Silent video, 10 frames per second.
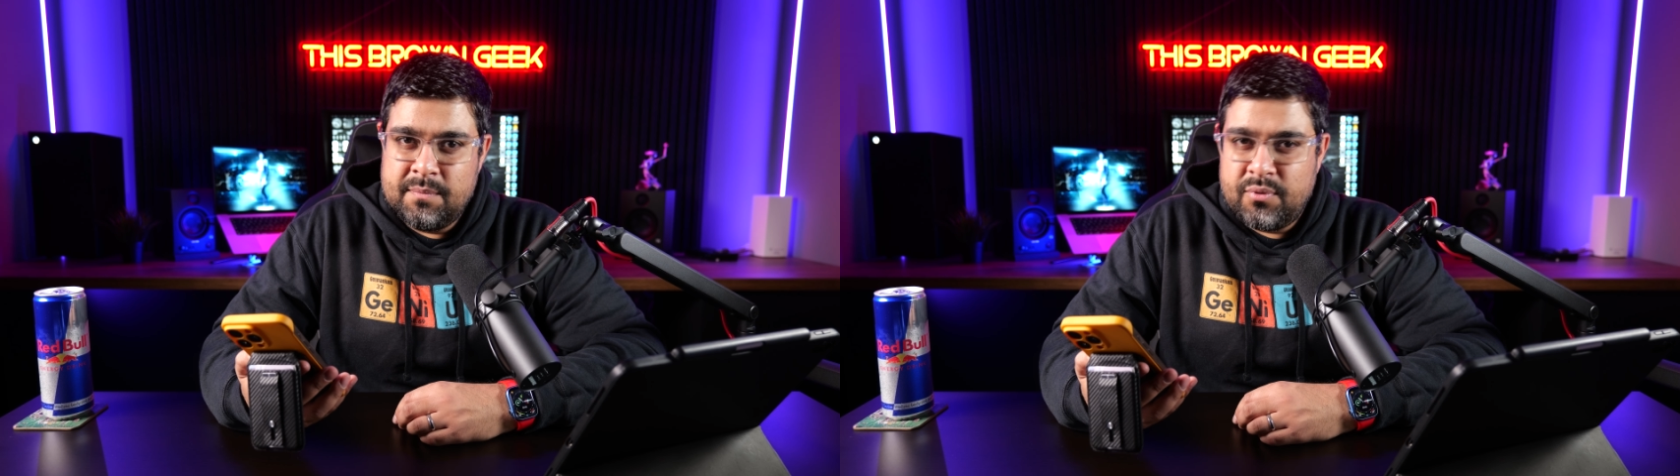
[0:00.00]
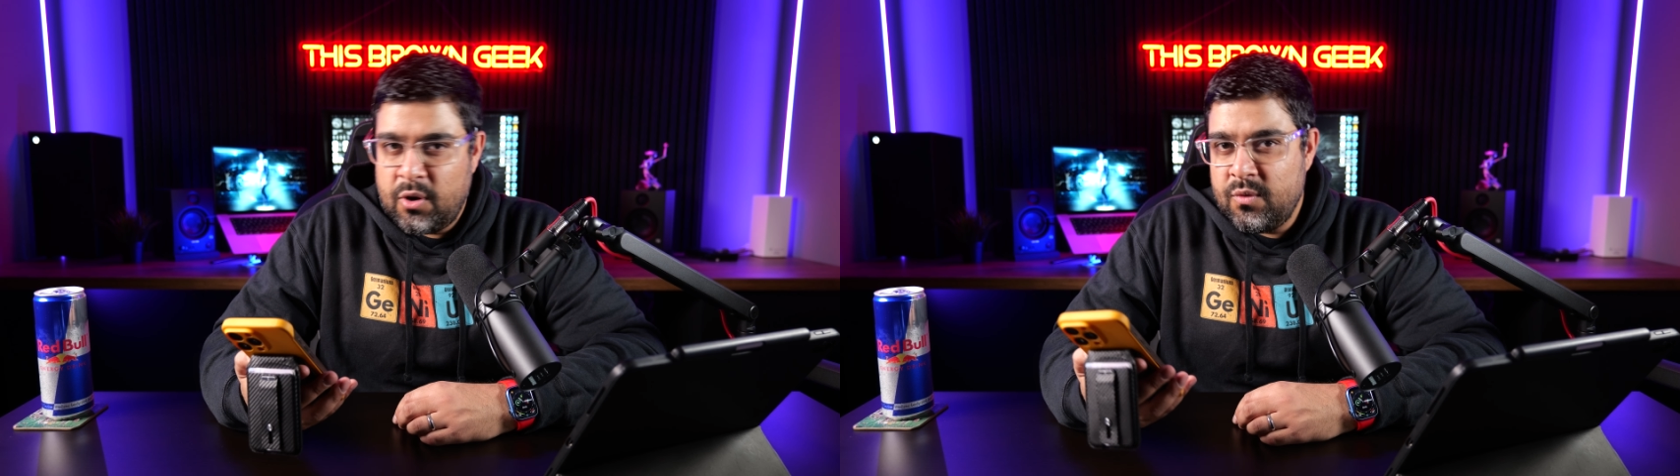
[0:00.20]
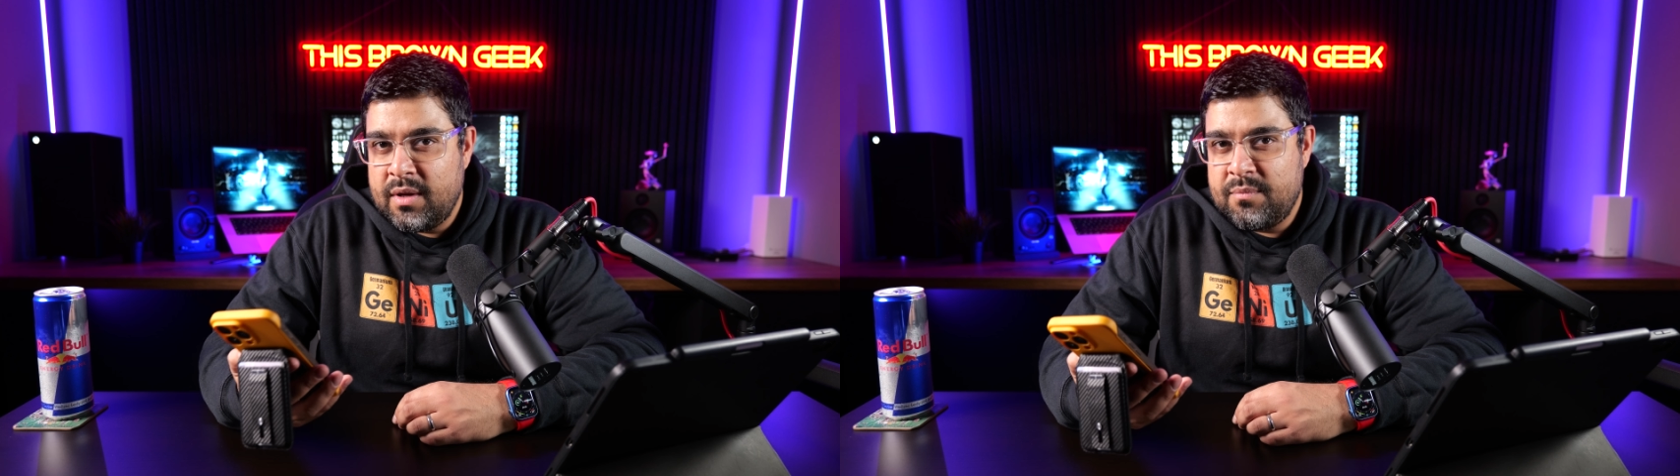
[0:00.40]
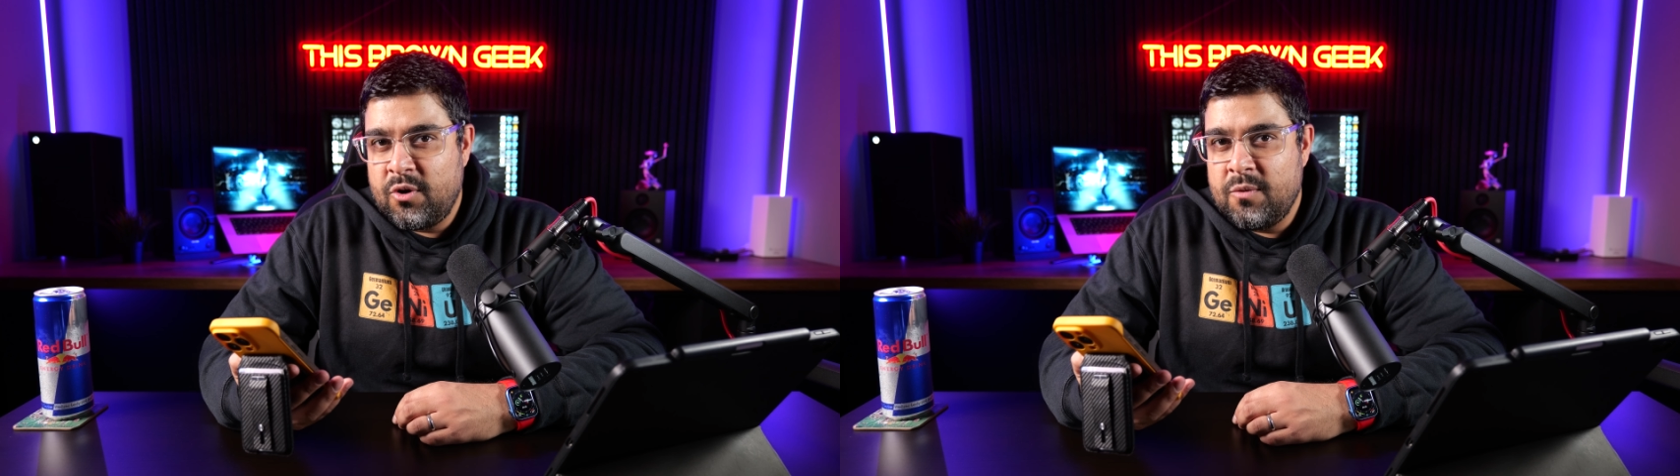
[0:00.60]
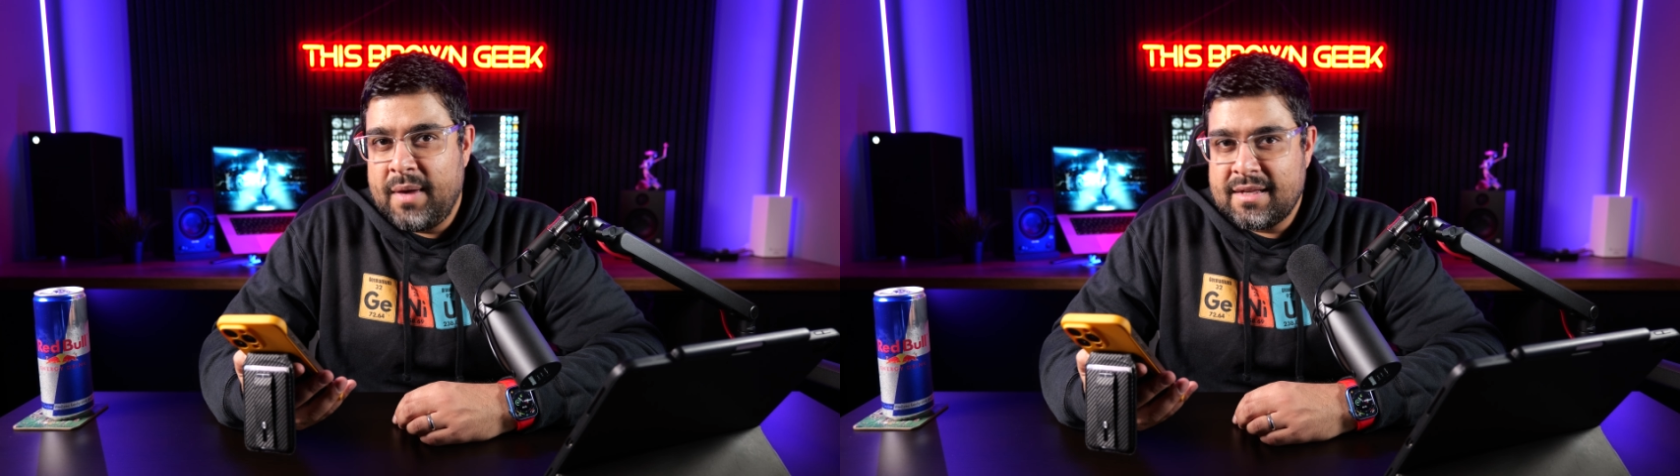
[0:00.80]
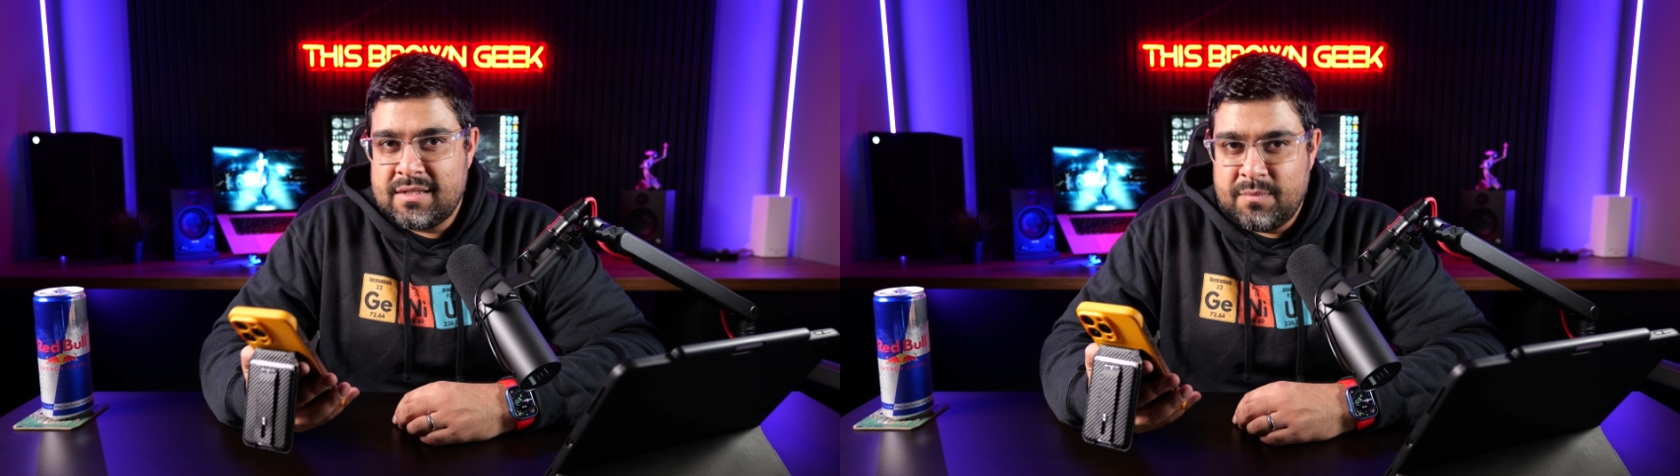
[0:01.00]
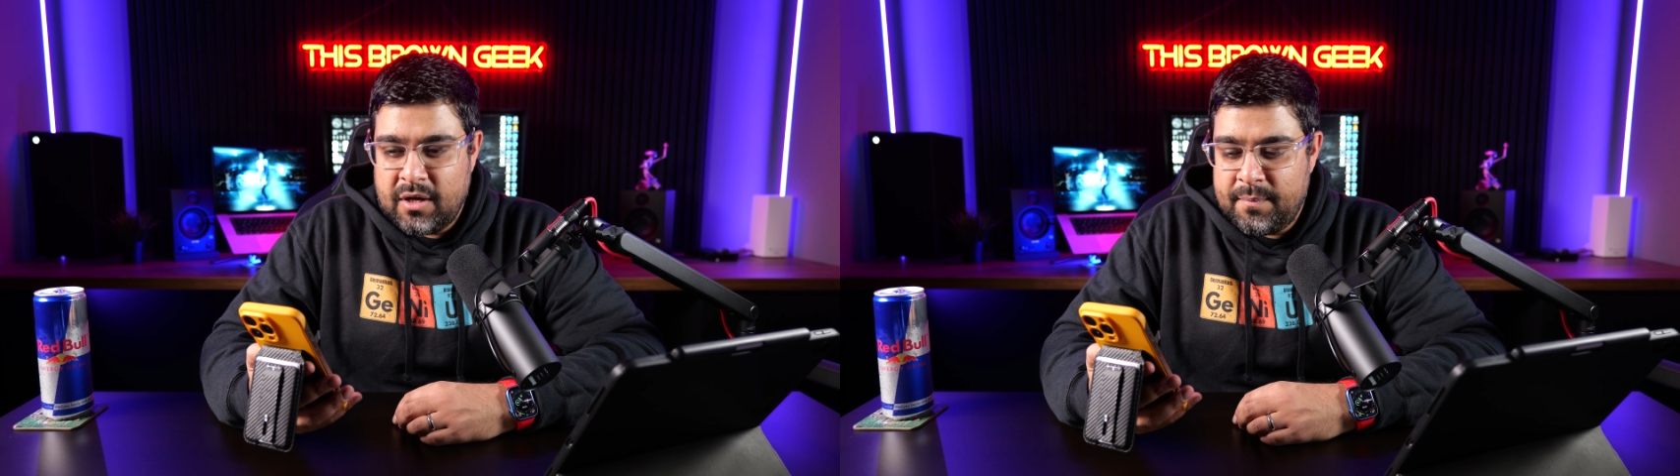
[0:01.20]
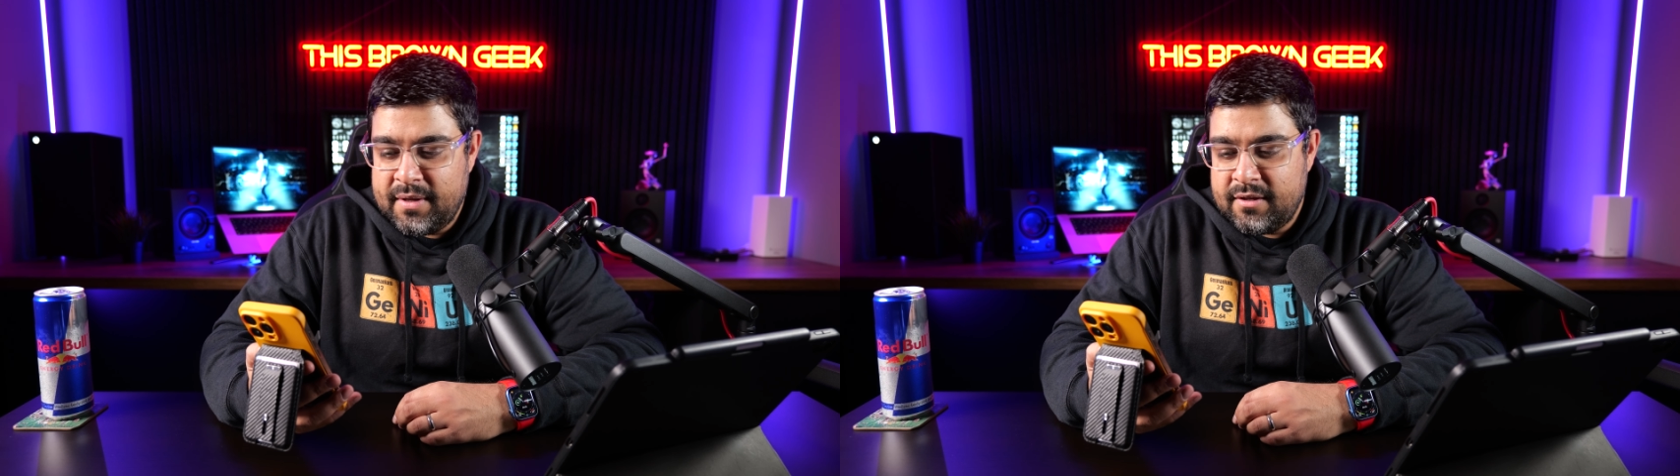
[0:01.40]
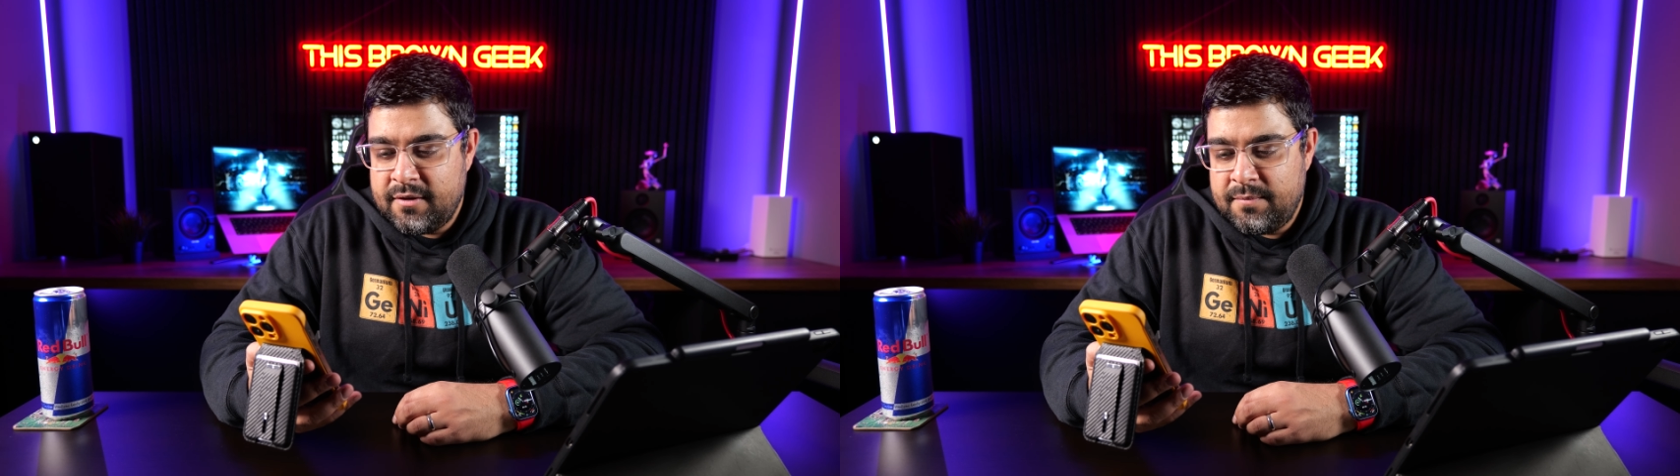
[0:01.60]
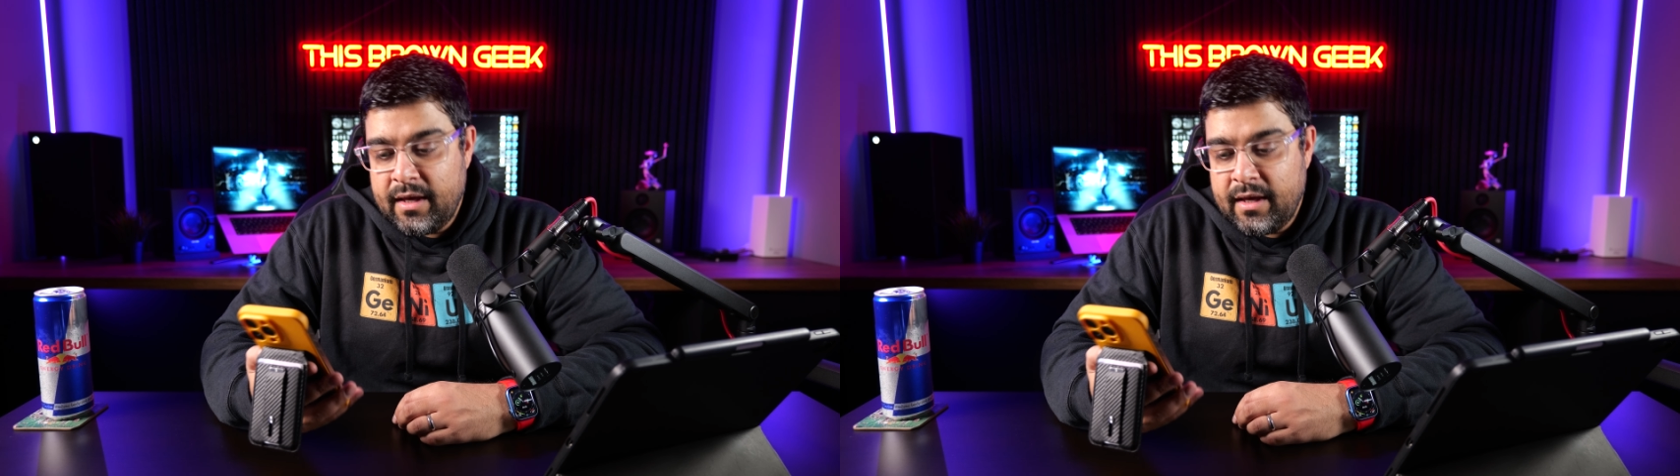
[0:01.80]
Pro and Pro Max in my opinion.